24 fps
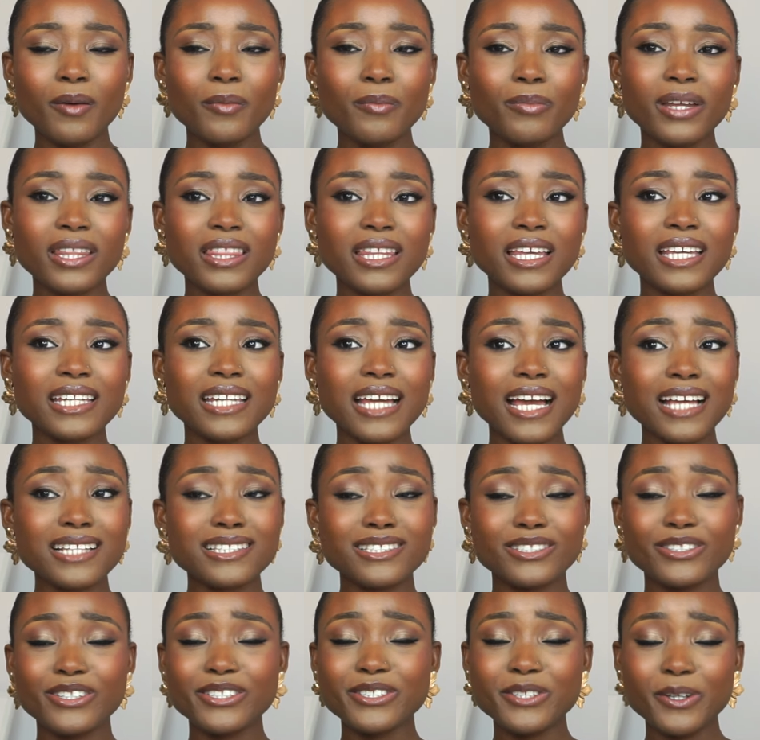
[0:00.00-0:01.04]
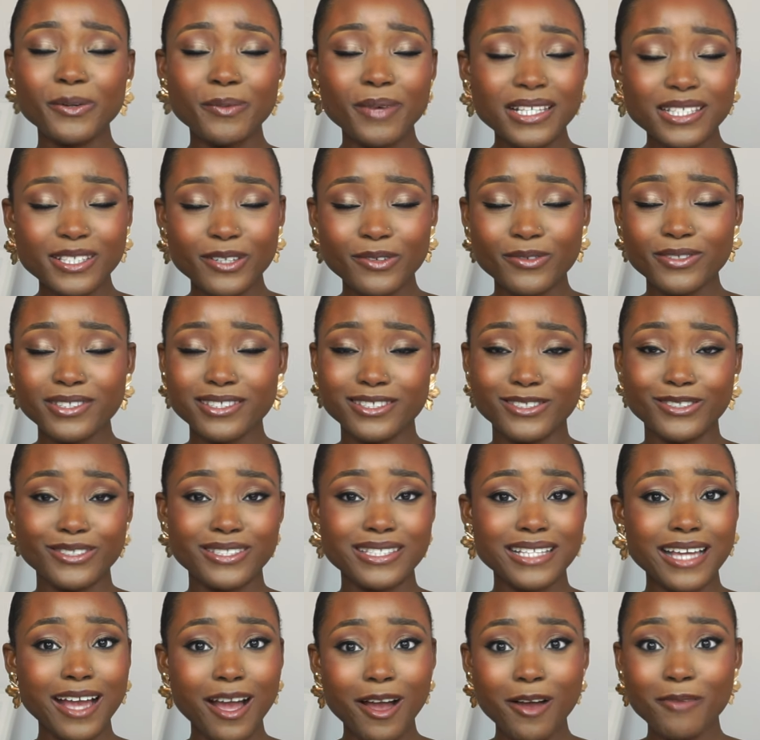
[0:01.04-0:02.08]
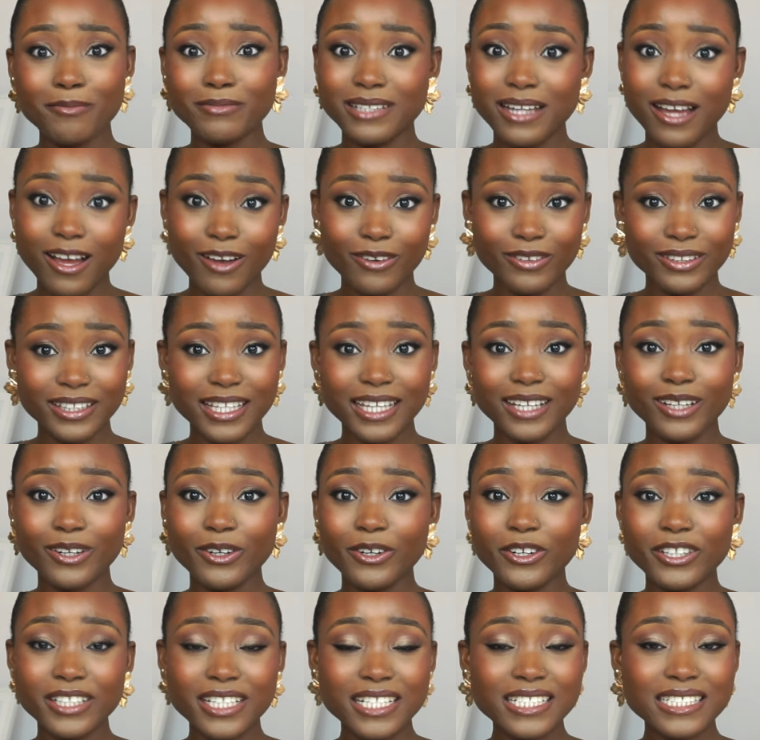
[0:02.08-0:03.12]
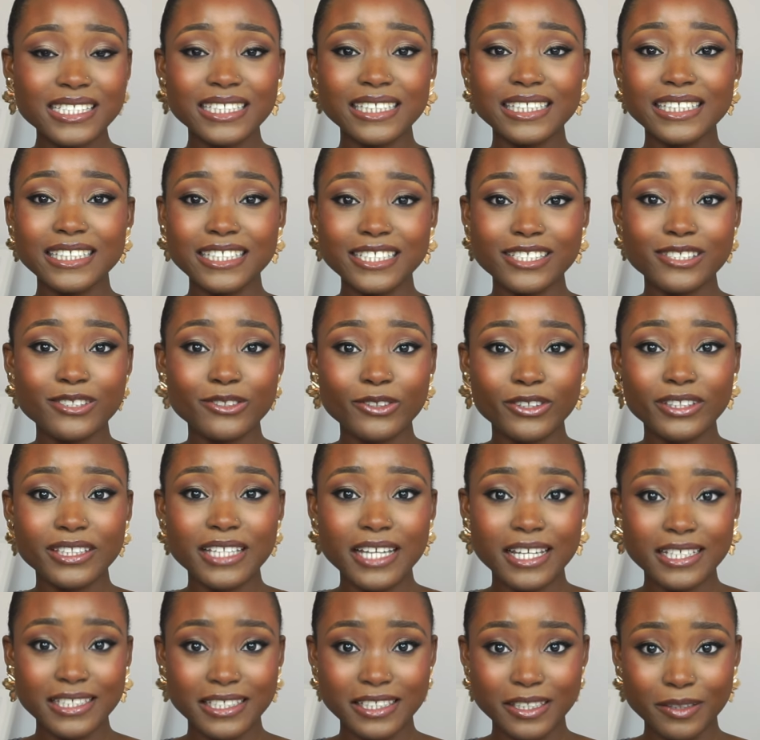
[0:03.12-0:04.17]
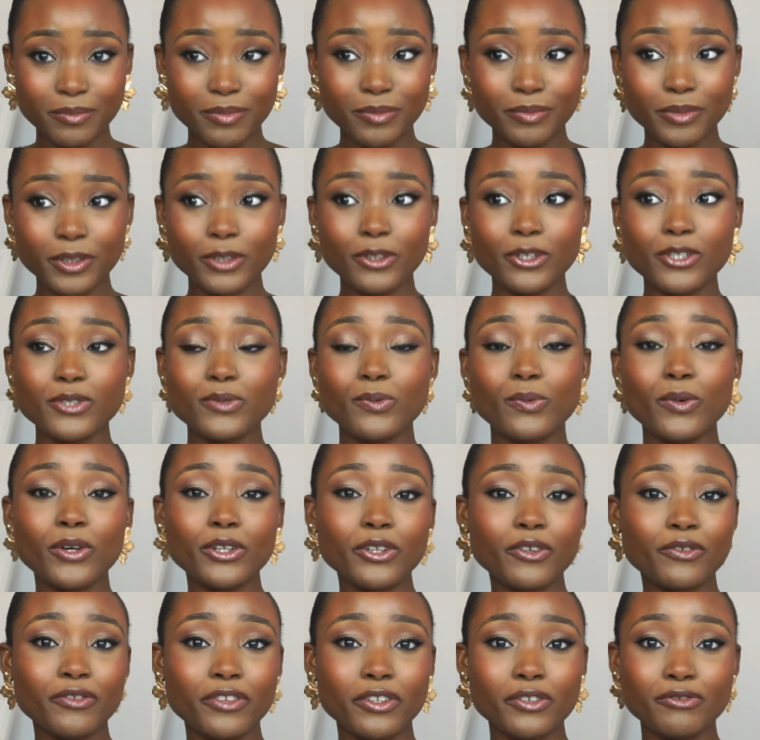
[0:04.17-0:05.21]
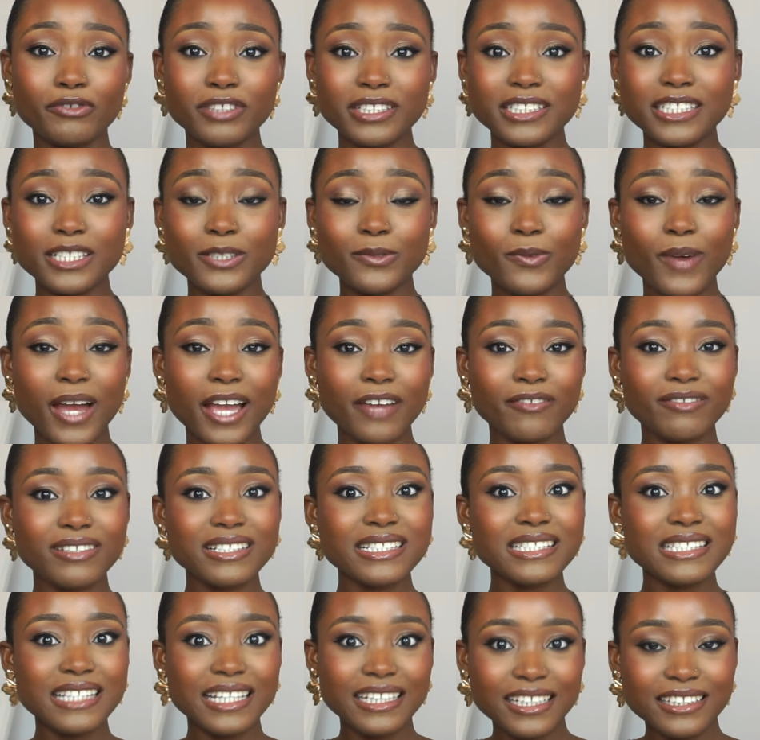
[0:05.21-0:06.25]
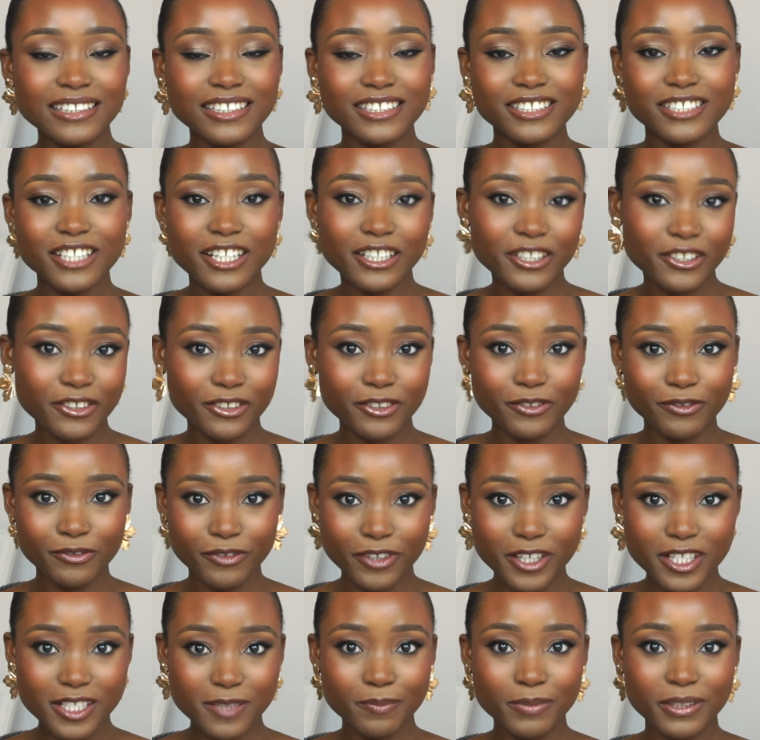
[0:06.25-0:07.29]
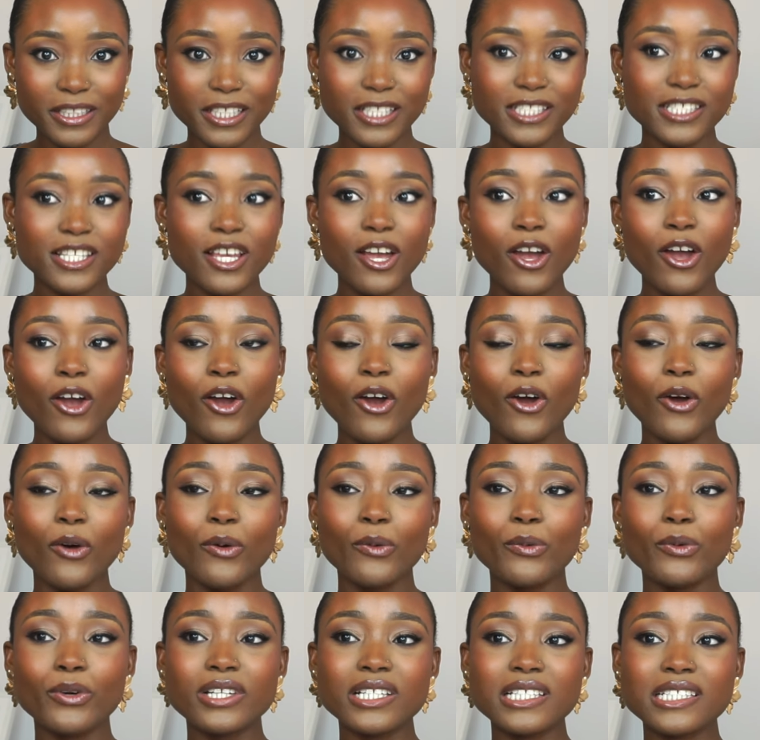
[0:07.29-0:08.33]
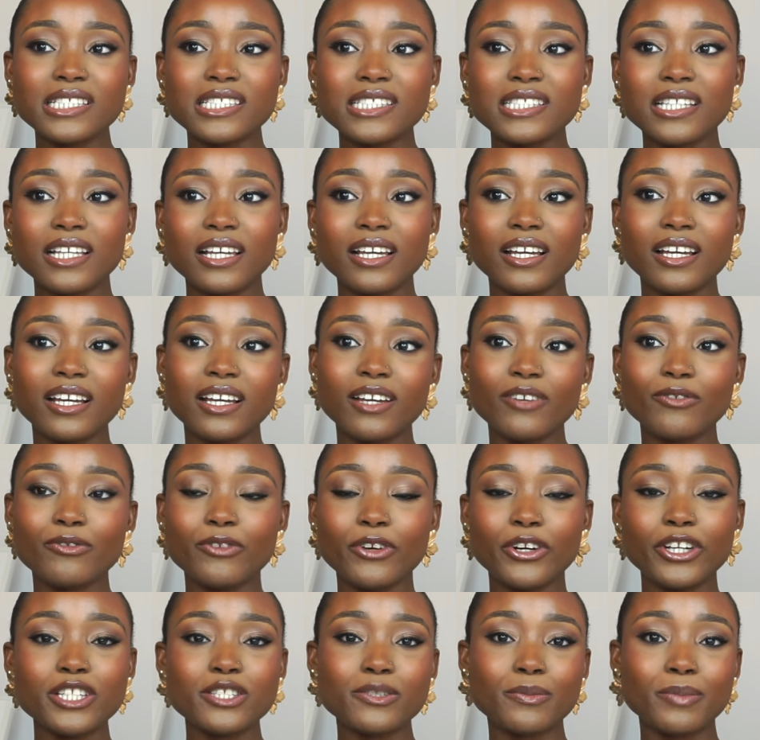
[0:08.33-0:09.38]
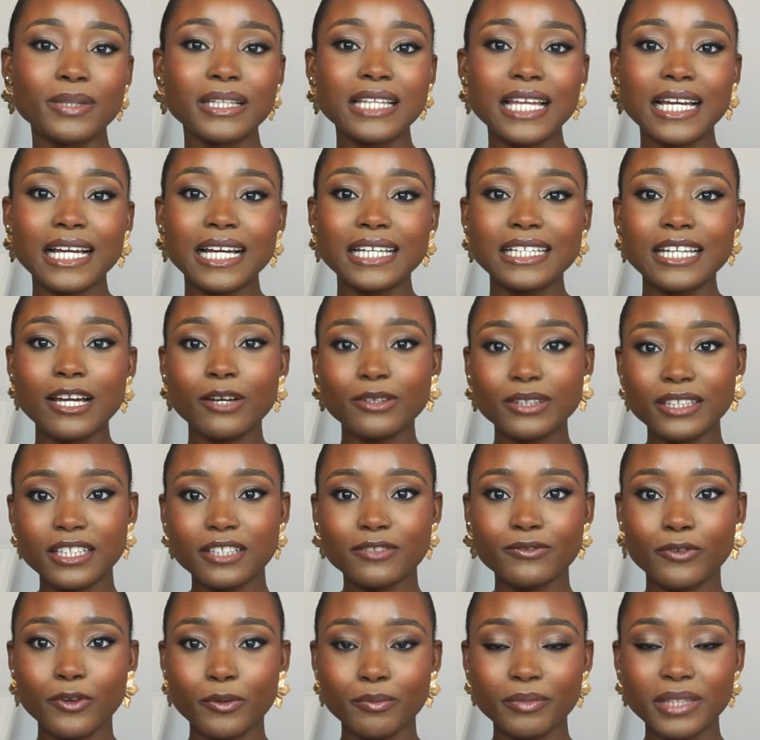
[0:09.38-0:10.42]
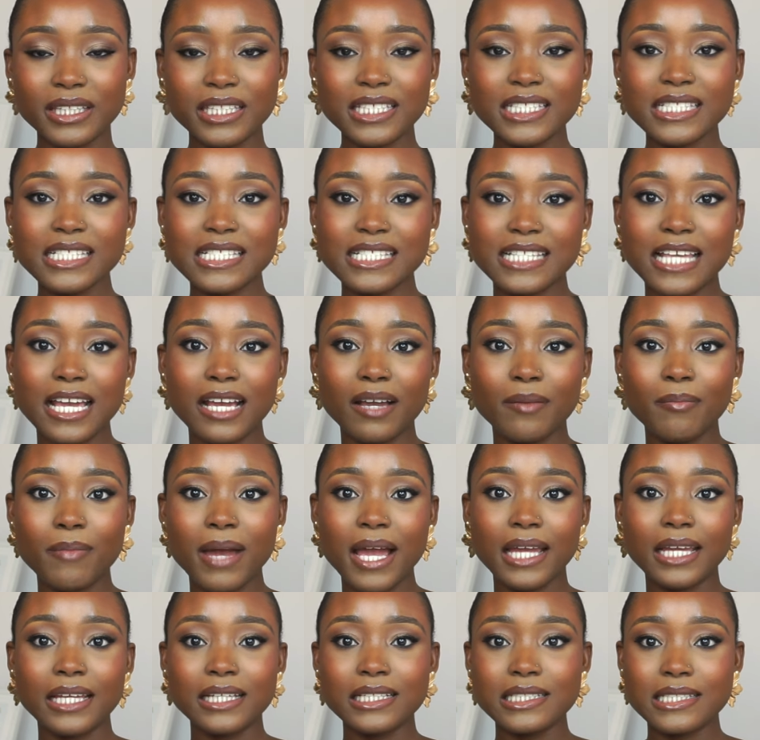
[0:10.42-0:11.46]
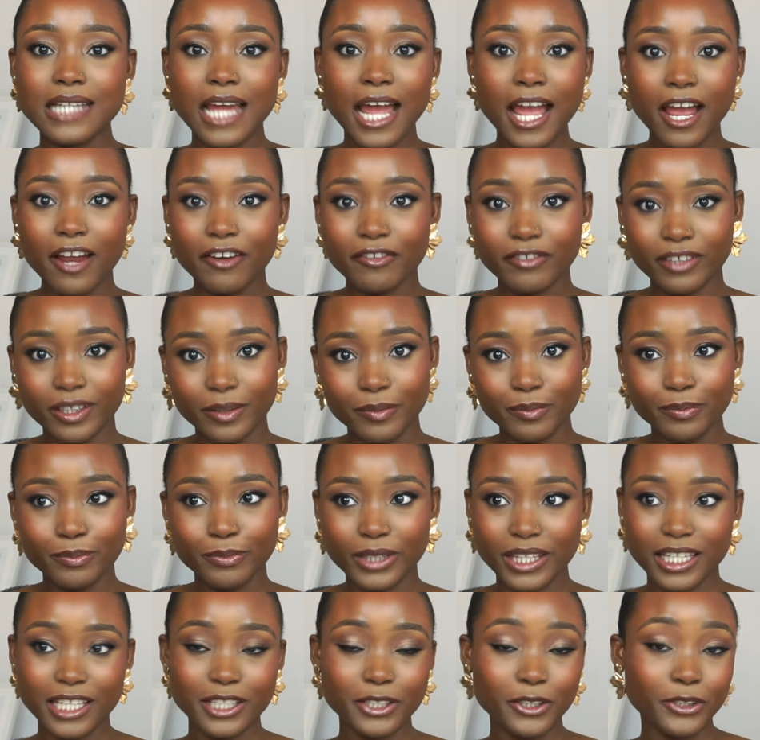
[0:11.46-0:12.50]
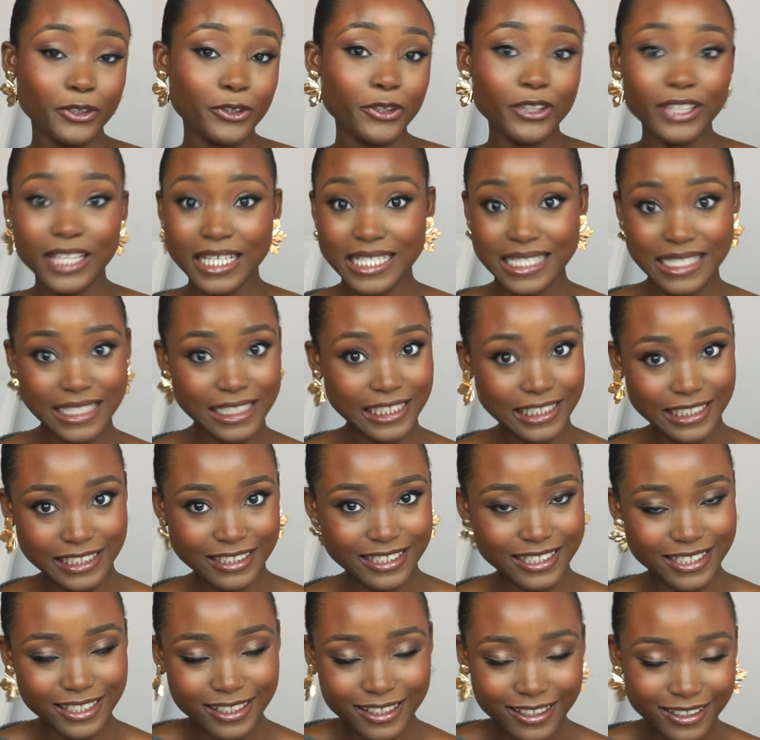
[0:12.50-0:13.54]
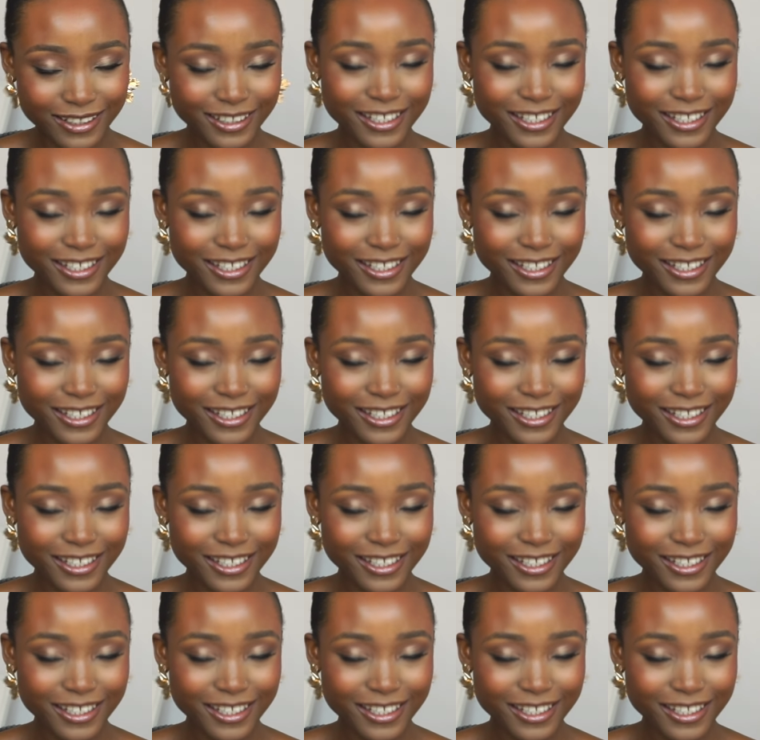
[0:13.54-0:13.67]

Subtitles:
But then I had to just tell myself to just calm down. Like honestly, it's not that deep, because one of the reasons why I even started the channel in the first place was for it to be like an outlet for me. This is like my diary, but then y'all are seeing it.